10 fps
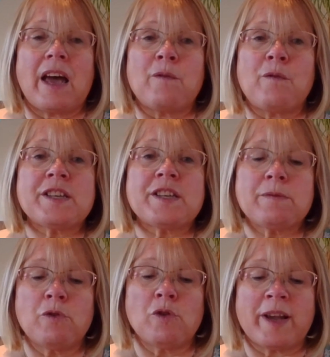And
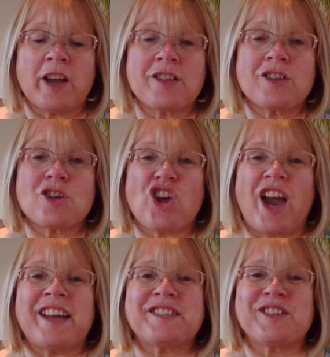first of all, we're going to
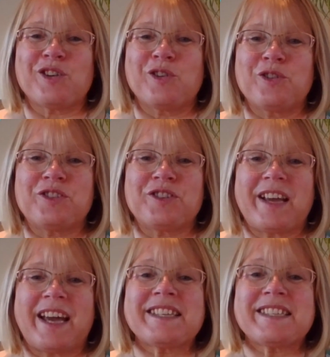chat to God
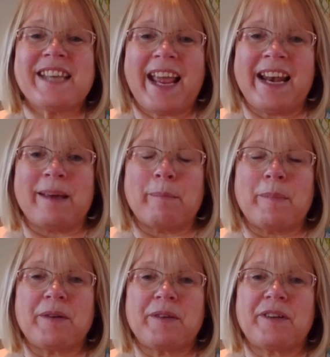and tell
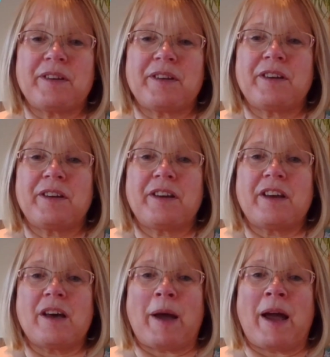him
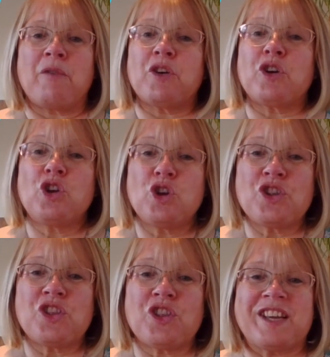about the
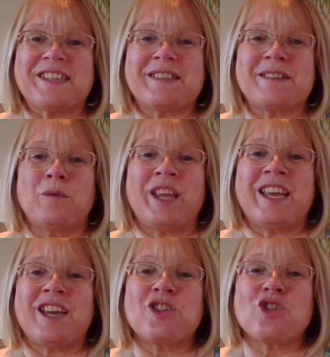good things that
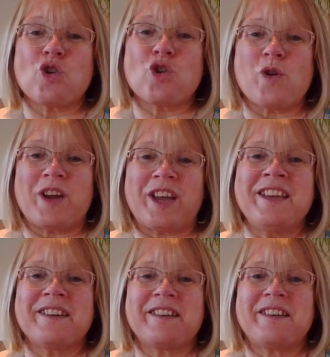we
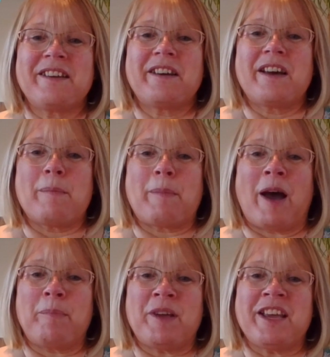enjoy
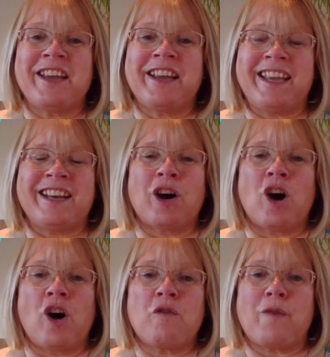about being in
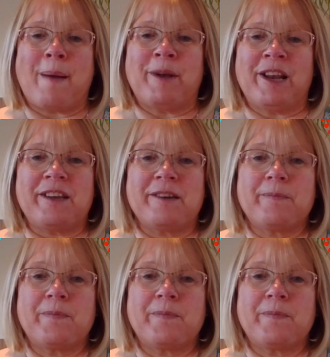our family.